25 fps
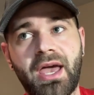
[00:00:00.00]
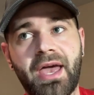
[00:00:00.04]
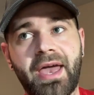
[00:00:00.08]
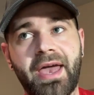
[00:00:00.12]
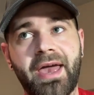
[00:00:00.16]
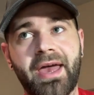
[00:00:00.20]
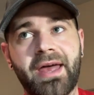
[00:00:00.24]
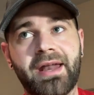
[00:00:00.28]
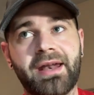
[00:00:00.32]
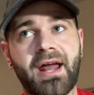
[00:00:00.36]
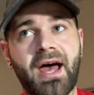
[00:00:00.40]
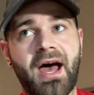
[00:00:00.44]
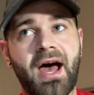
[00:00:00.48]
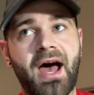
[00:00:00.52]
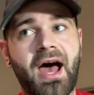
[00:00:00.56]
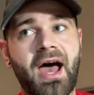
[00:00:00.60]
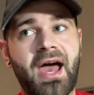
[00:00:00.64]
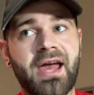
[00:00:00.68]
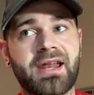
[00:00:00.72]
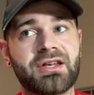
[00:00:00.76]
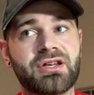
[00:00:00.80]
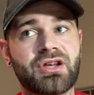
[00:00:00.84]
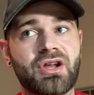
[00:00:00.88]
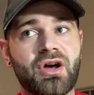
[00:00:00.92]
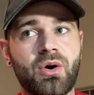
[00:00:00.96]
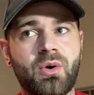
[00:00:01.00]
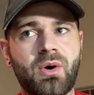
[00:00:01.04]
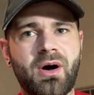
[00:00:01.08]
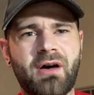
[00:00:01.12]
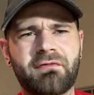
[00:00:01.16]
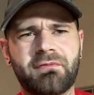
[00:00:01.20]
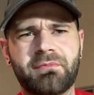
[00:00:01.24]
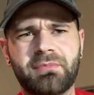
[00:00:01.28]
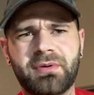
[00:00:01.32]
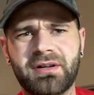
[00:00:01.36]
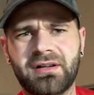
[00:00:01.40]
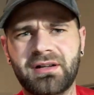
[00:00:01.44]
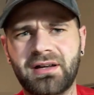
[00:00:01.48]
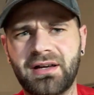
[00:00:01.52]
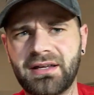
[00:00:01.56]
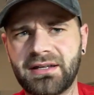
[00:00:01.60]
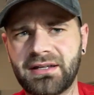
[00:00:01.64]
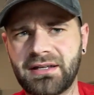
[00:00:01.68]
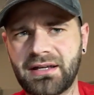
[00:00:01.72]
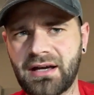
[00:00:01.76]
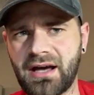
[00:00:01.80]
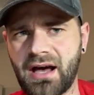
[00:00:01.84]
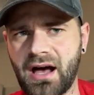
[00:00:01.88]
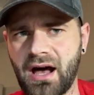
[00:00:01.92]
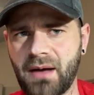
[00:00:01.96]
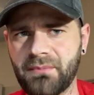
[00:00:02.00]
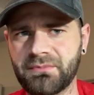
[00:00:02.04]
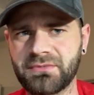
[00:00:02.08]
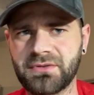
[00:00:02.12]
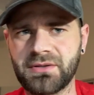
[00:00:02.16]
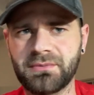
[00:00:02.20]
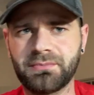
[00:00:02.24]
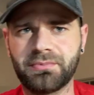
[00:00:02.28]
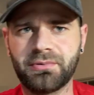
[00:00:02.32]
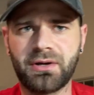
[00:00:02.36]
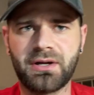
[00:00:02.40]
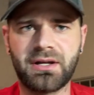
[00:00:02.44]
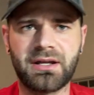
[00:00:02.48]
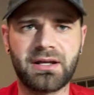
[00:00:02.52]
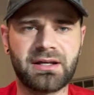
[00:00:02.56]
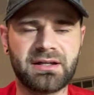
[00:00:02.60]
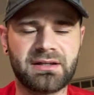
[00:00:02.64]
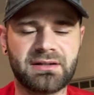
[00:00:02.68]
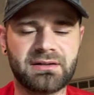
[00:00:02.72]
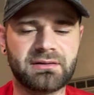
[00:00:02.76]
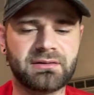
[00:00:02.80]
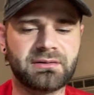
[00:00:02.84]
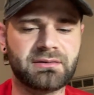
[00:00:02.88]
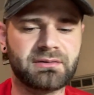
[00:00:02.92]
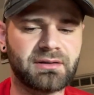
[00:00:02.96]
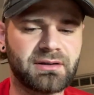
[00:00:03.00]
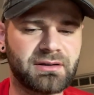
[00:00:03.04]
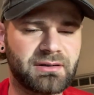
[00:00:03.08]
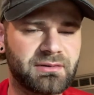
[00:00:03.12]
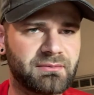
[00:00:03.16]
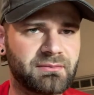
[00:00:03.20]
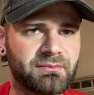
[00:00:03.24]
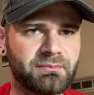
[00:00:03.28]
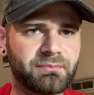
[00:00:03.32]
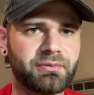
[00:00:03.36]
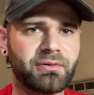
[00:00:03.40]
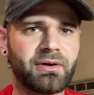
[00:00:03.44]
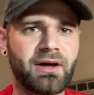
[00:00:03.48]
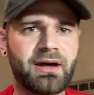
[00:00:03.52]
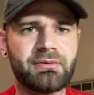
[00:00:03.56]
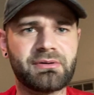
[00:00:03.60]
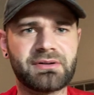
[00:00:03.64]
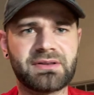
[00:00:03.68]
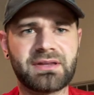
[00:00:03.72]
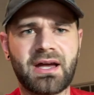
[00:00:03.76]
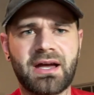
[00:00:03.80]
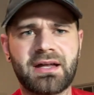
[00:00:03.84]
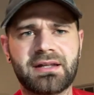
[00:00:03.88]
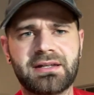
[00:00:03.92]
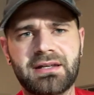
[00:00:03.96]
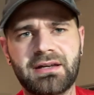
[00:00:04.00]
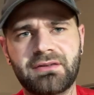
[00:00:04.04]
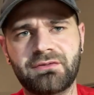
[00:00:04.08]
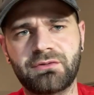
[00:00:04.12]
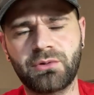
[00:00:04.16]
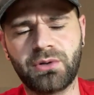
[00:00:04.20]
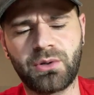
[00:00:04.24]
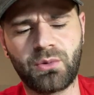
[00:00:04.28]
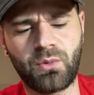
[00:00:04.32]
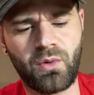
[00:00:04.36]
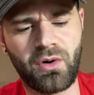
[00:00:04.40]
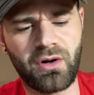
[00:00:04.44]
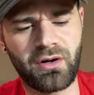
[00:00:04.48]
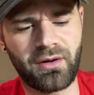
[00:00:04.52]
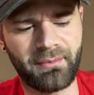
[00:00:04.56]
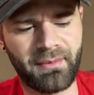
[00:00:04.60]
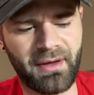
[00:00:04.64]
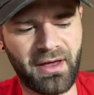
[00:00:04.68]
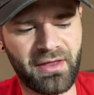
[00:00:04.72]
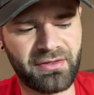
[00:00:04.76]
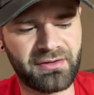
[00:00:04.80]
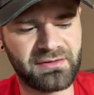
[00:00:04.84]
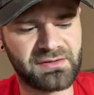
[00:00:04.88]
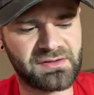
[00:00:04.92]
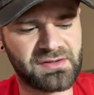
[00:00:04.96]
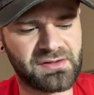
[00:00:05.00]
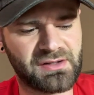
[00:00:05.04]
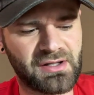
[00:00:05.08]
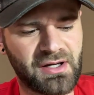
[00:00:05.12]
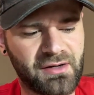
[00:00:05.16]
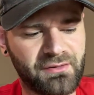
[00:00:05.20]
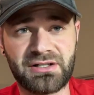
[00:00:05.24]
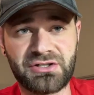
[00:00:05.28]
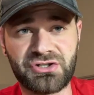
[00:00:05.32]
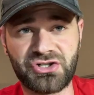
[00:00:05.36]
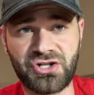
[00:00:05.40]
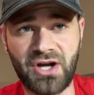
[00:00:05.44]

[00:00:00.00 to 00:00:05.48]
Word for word: And I know I've been like contemplating and, and playing with the idea of doing water meth and stuff.